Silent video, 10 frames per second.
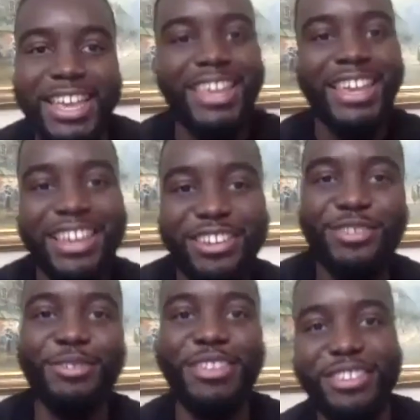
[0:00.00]
you're
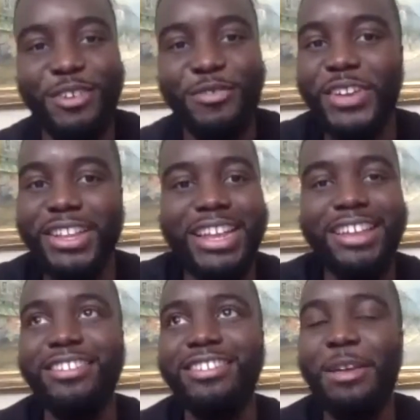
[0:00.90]
doing something, and like it's
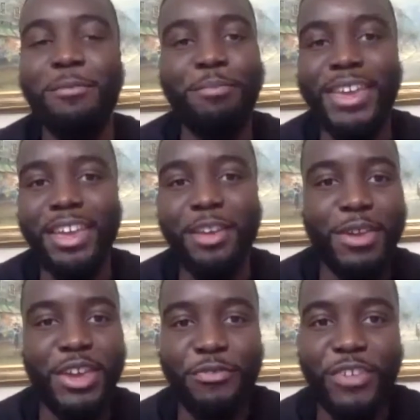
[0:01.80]
just like bare
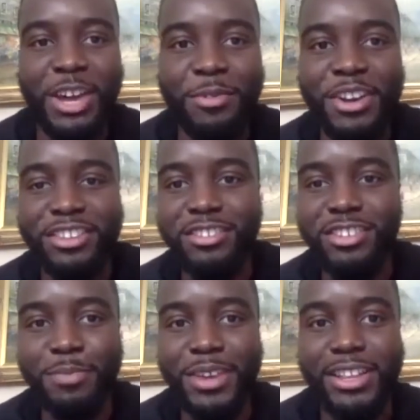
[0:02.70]
fireworks and just
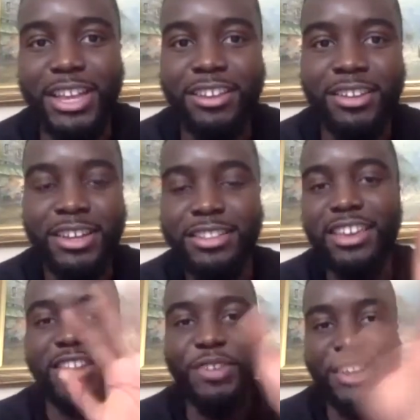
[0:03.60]
bare like
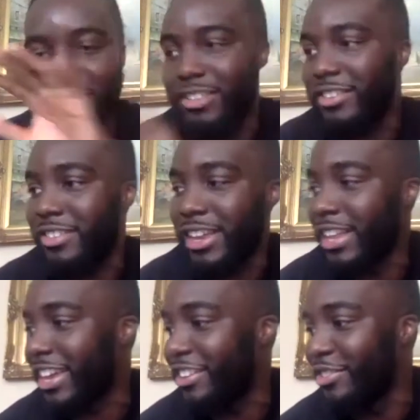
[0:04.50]
decorations, and like
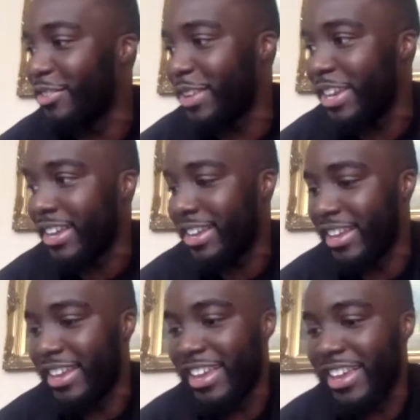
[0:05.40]
it's not really
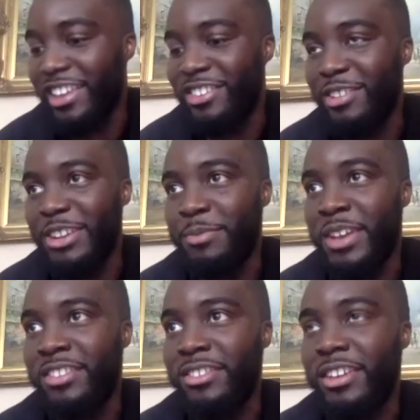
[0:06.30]

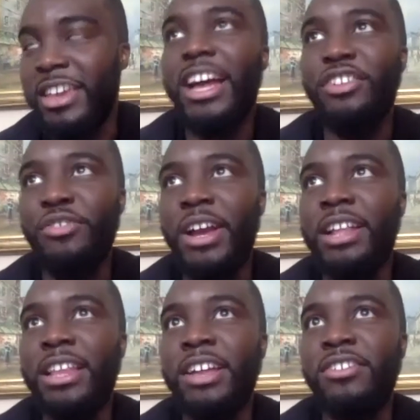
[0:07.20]
mixing. So yeah, I try and
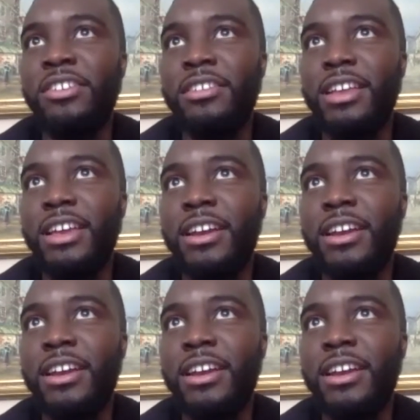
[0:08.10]
like just like